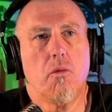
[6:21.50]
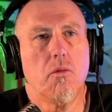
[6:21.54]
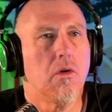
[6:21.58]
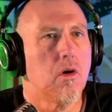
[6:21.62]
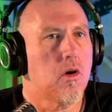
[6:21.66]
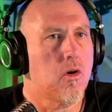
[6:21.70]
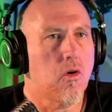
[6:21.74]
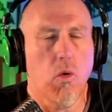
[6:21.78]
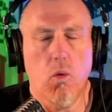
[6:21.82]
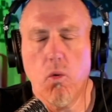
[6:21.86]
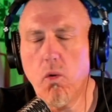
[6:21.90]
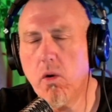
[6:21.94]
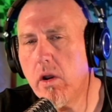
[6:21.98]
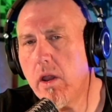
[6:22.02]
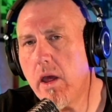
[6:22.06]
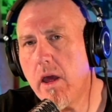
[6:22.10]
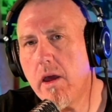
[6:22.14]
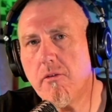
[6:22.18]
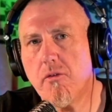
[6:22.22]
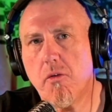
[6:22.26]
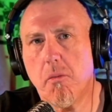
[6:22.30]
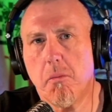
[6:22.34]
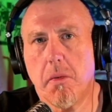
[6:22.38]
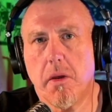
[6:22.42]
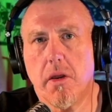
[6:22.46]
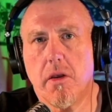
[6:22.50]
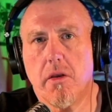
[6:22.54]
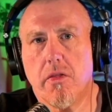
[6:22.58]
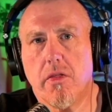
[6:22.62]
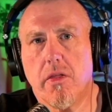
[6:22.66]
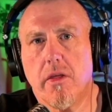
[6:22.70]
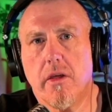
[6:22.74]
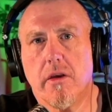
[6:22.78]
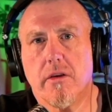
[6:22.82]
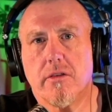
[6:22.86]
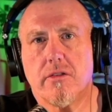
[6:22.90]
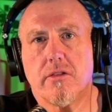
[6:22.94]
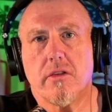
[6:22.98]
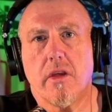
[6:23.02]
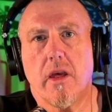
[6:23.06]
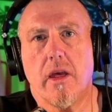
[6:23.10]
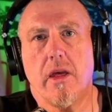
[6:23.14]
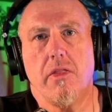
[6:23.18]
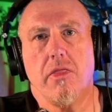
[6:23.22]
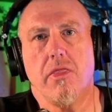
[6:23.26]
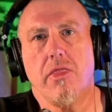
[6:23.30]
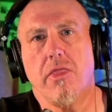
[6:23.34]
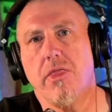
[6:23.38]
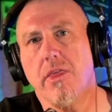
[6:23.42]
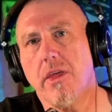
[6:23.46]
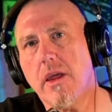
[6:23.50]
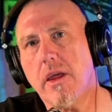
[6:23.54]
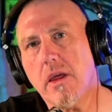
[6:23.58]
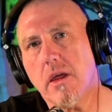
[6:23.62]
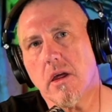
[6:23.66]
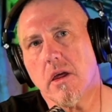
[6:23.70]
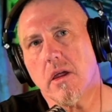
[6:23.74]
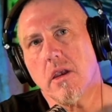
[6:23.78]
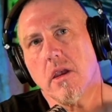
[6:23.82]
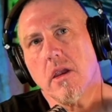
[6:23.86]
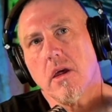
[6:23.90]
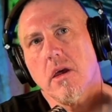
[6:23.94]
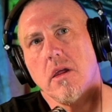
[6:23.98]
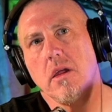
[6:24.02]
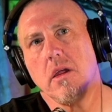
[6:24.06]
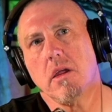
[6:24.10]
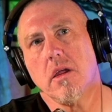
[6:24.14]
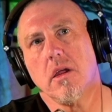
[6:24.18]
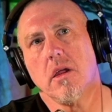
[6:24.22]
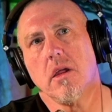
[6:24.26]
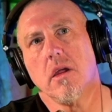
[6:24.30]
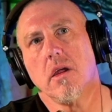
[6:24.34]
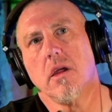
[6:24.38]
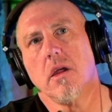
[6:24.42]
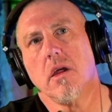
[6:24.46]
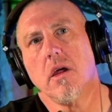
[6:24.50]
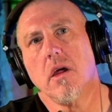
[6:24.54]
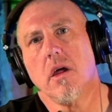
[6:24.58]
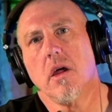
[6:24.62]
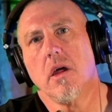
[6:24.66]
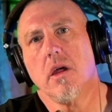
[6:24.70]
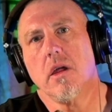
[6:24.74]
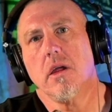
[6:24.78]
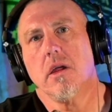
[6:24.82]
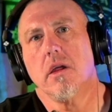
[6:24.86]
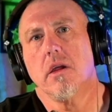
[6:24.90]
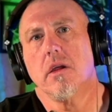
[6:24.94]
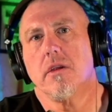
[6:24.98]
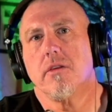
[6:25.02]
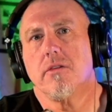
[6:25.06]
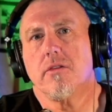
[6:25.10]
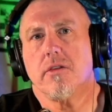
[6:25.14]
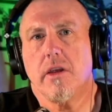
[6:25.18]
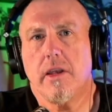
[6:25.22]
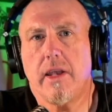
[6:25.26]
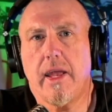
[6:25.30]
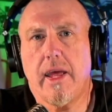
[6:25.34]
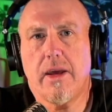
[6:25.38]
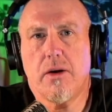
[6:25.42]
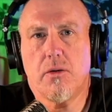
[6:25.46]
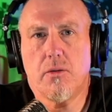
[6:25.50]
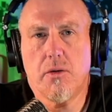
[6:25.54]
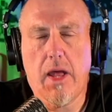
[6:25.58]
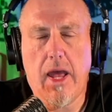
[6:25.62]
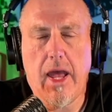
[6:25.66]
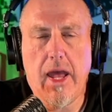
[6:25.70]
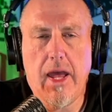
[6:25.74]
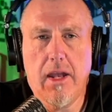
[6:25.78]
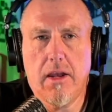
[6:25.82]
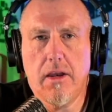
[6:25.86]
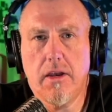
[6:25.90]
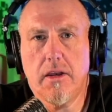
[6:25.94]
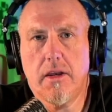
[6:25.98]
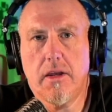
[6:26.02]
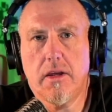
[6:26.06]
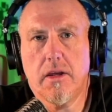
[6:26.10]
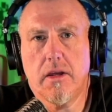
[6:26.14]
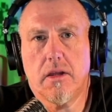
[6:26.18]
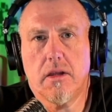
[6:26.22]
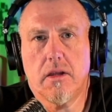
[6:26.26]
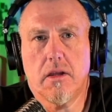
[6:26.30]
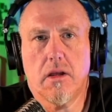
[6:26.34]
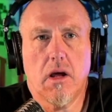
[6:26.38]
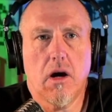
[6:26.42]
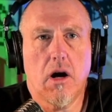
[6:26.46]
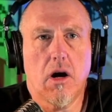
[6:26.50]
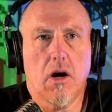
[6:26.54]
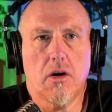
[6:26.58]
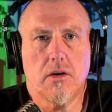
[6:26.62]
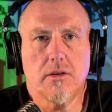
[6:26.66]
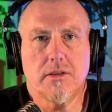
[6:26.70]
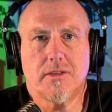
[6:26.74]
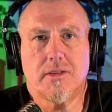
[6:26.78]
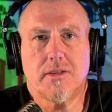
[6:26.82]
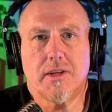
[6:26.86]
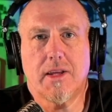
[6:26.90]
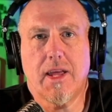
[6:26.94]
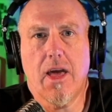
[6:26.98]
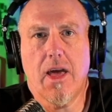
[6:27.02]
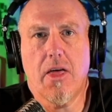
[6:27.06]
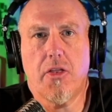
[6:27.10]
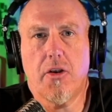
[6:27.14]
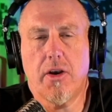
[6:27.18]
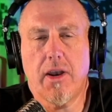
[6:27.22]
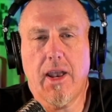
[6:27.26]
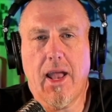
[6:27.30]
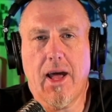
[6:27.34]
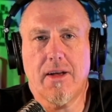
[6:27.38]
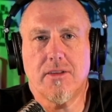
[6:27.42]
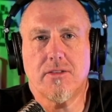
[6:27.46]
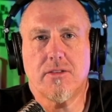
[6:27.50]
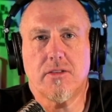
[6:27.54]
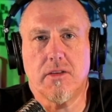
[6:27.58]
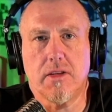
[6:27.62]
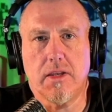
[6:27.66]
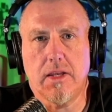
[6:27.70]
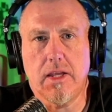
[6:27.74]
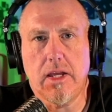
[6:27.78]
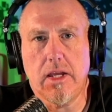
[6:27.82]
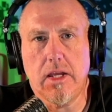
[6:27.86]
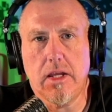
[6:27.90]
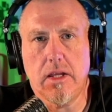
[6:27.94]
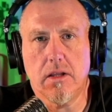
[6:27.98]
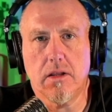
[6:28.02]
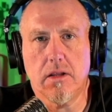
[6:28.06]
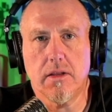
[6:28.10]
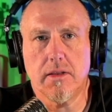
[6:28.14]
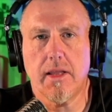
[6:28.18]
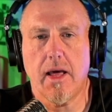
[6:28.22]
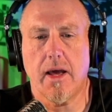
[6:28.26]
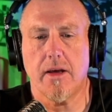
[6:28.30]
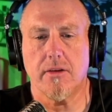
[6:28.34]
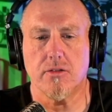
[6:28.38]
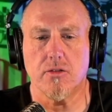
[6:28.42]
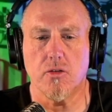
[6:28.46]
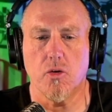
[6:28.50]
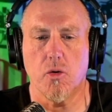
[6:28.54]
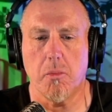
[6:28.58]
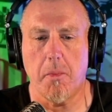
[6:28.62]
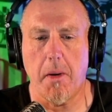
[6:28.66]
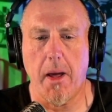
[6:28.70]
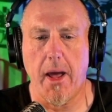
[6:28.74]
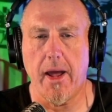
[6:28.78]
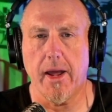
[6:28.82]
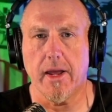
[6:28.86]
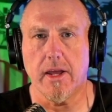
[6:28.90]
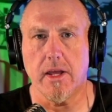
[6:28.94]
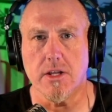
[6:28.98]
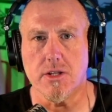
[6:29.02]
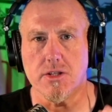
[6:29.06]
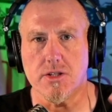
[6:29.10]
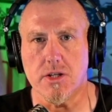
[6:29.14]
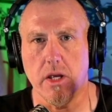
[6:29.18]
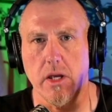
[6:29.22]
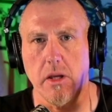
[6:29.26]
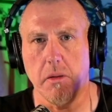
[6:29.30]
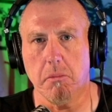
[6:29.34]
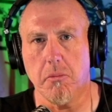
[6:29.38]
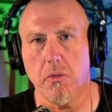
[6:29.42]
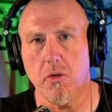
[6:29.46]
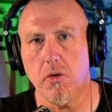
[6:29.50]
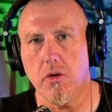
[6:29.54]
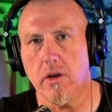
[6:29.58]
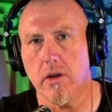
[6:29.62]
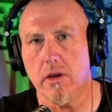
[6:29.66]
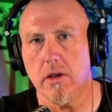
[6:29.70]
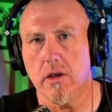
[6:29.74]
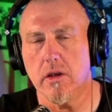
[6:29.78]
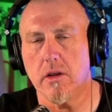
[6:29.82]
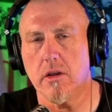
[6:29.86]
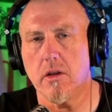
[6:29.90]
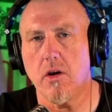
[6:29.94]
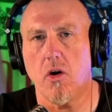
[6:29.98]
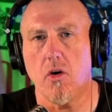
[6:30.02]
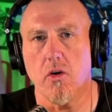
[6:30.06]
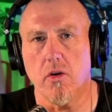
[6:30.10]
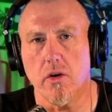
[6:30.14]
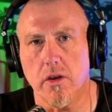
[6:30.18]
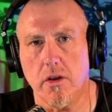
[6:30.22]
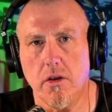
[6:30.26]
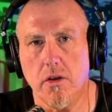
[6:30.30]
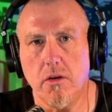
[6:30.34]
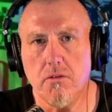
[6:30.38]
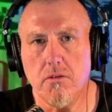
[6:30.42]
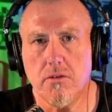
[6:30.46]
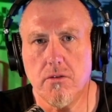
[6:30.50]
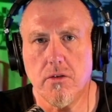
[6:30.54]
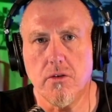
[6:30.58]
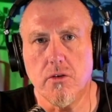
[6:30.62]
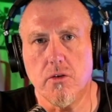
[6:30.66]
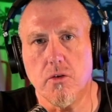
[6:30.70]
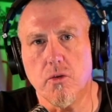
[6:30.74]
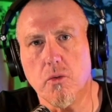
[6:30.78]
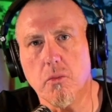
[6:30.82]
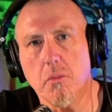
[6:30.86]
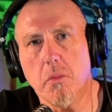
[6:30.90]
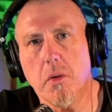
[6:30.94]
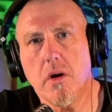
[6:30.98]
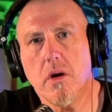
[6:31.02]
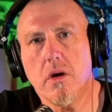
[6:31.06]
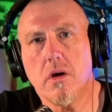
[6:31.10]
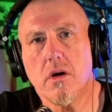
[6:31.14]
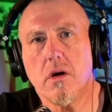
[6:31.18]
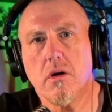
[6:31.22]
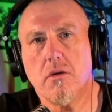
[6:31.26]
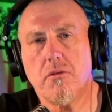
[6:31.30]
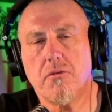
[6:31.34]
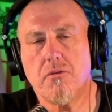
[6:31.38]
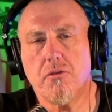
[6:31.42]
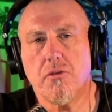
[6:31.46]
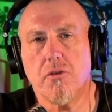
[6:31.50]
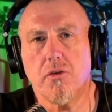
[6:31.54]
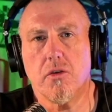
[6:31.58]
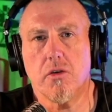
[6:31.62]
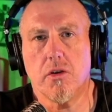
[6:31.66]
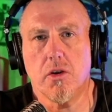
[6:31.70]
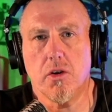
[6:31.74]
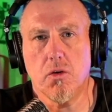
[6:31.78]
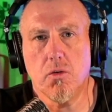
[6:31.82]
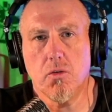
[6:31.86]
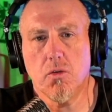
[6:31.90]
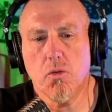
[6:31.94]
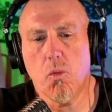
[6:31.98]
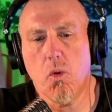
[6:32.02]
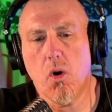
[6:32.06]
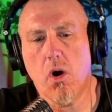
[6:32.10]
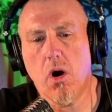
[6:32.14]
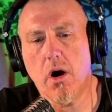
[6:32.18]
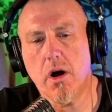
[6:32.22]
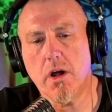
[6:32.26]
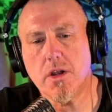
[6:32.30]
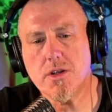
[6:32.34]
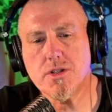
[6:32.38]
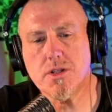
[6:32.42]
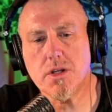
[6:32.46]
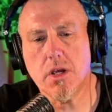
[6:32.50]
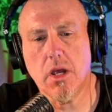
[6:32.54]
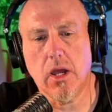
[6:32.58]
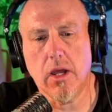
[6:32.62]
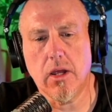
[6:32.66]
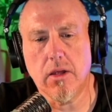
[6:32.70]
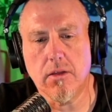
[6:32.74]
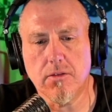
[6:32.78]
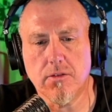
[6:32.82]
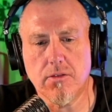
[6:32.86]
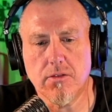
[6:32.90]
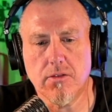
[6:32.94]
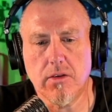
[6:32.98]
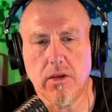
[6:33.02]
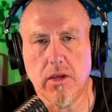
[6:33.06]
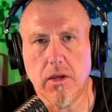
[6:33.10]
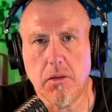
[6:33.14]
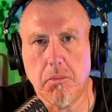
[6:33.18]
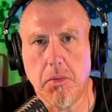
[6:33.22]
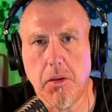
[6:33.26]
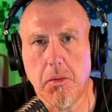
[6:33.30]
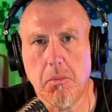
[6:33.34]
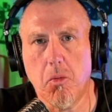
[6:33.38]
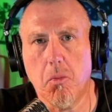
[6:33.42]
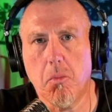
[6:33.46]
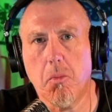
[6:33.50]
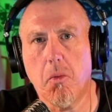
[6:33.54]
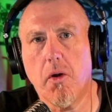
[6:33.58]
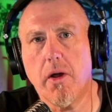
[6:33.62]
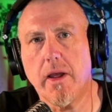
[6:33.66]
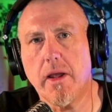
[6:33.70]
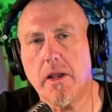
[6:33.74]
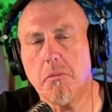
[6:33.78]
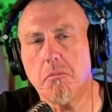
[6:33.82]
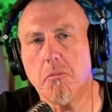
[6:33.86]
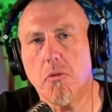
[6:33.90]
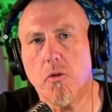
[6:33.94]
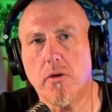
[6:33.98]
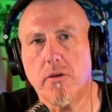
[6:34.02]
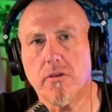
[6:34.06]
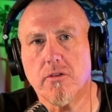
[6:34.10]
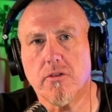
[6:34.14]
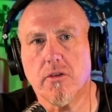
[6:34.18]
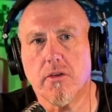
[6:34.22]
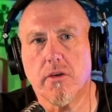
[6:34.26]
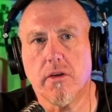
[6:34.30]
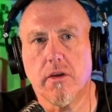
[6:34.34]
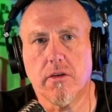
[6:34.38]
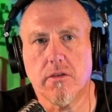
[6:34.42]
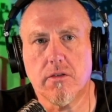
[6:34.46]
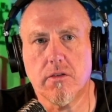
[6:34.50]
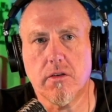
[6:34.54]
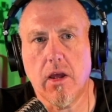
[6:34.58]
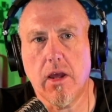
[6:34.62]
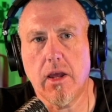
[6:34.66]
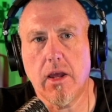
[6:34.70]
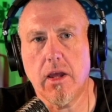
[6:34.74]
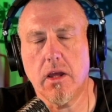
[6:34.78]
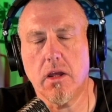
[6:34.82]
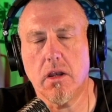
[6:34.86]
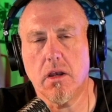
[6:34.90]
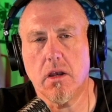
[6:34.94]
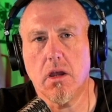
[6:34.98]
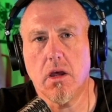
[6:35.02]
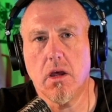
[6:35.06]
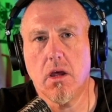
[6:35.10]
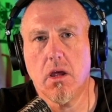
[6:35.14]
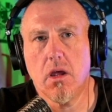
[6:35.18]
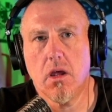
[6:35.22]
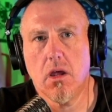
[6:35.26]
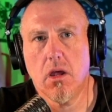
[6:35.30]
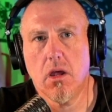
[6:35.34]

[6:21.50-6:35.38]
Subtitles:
record every bit of this, and then sit down, edit it all together nice and neat, nice little package, and put it on YouTube for you to watch and see people playing Morton's List. And